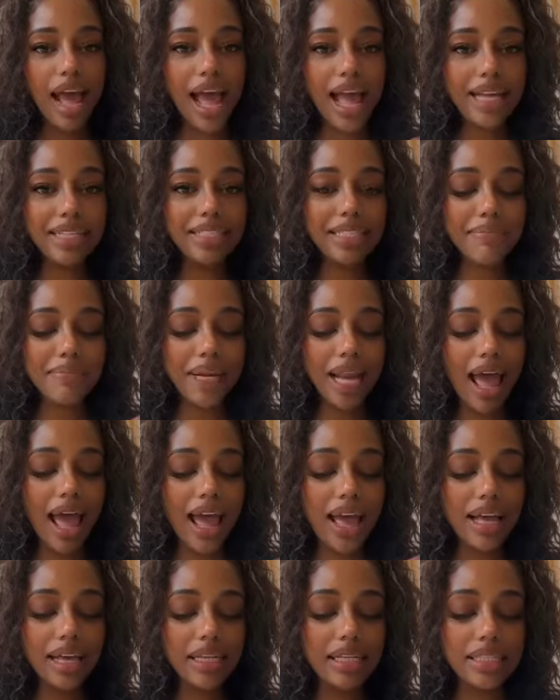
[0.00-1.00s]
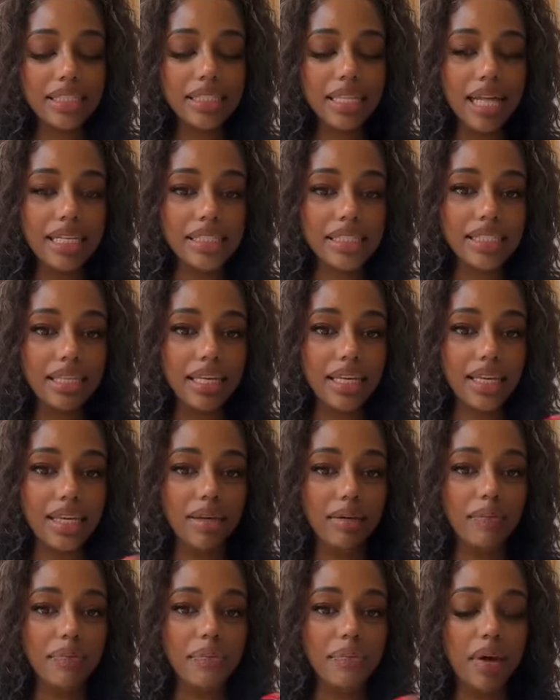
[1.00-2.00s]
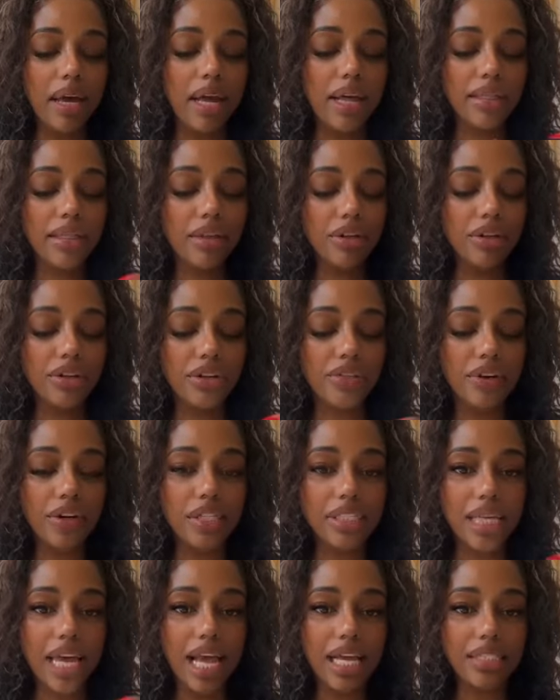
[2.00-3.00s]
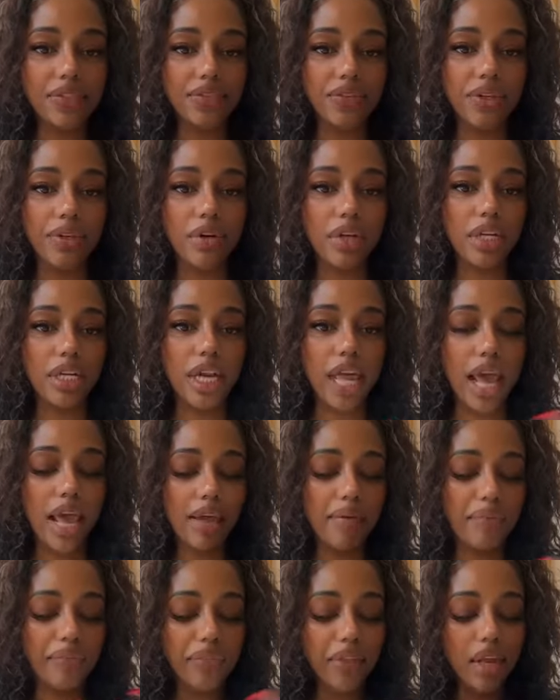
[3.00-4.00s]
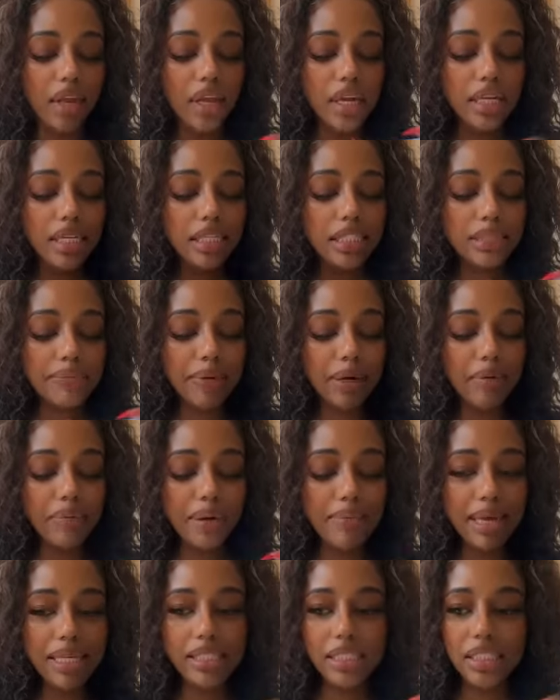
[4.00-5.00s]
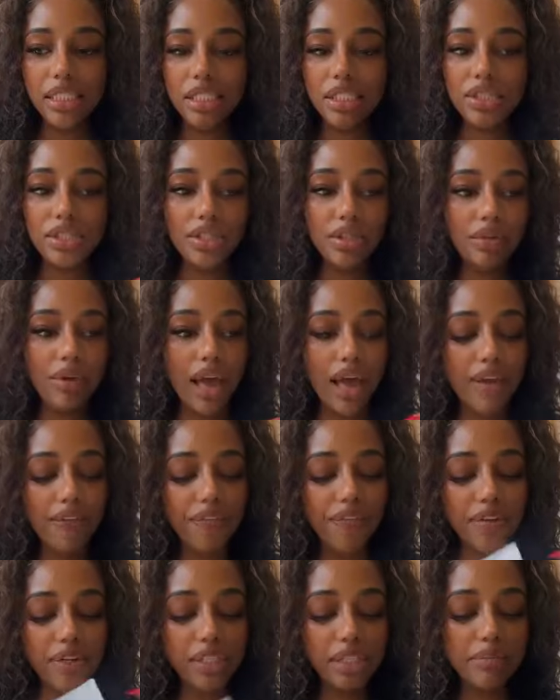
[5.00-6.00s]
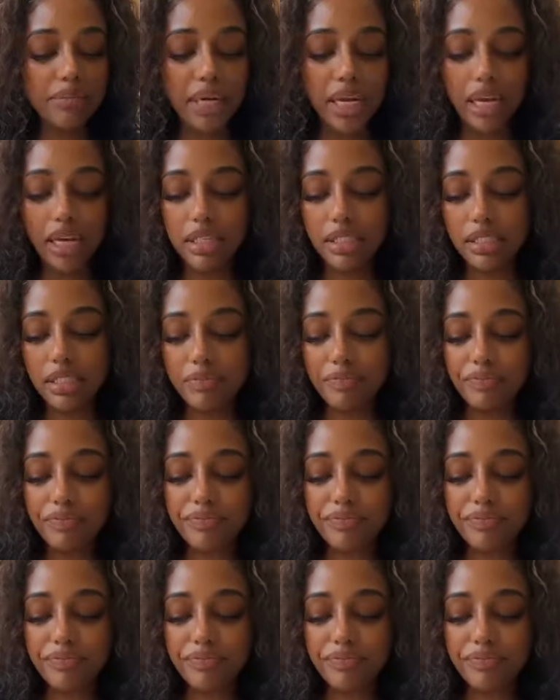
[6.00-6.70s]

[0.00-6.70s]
Hi, Geminis. Let's see what the universe has for you all today. Spirit, what messages do you have for Geminis?